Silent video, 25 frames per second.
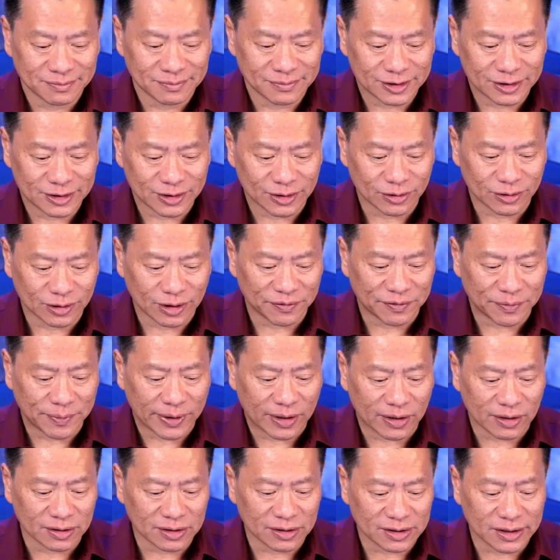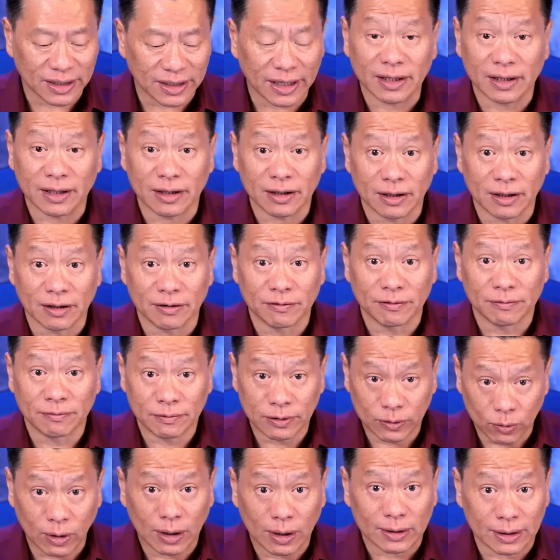So you have a better understanding of
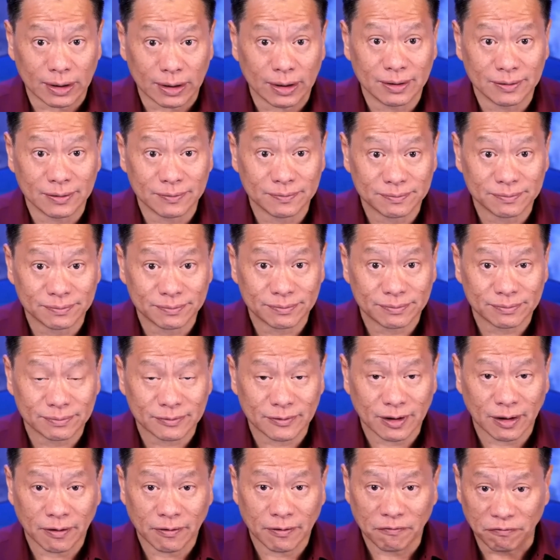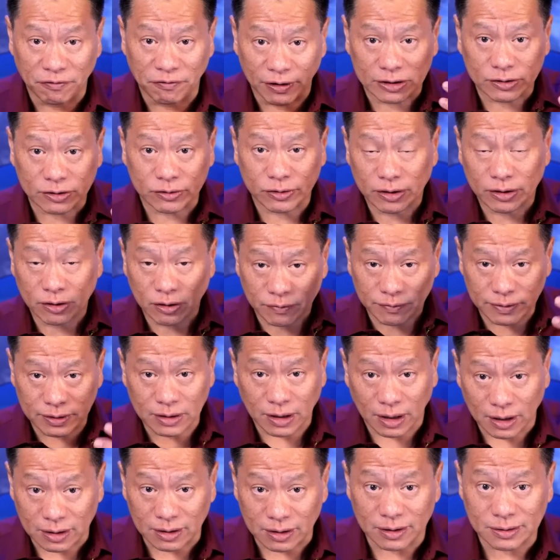Diwali victory over
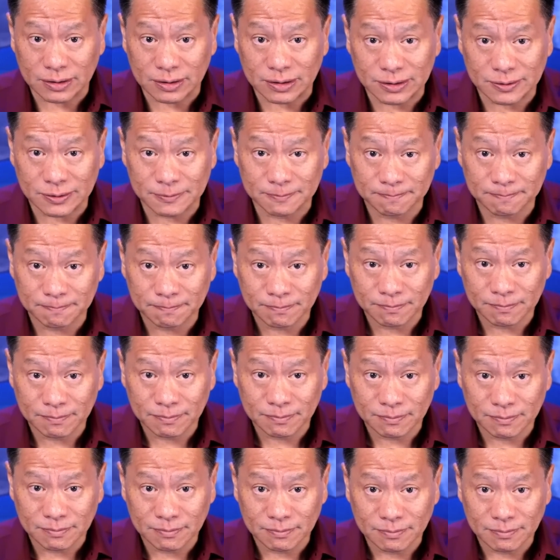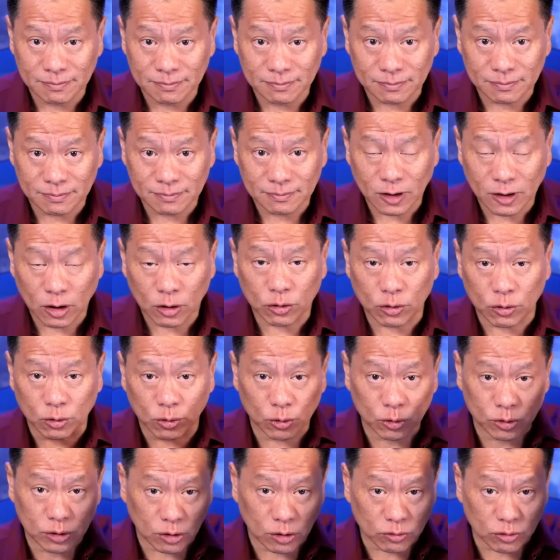darkness
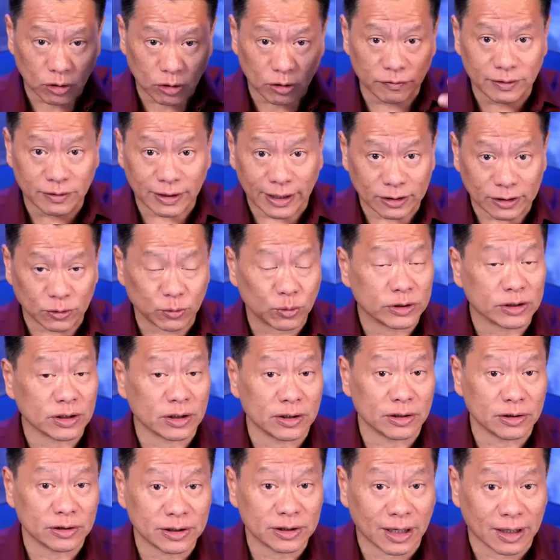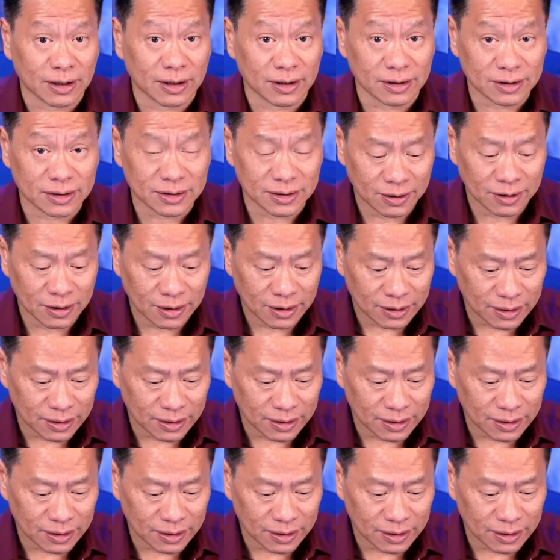through the row of lights, which are your chakras.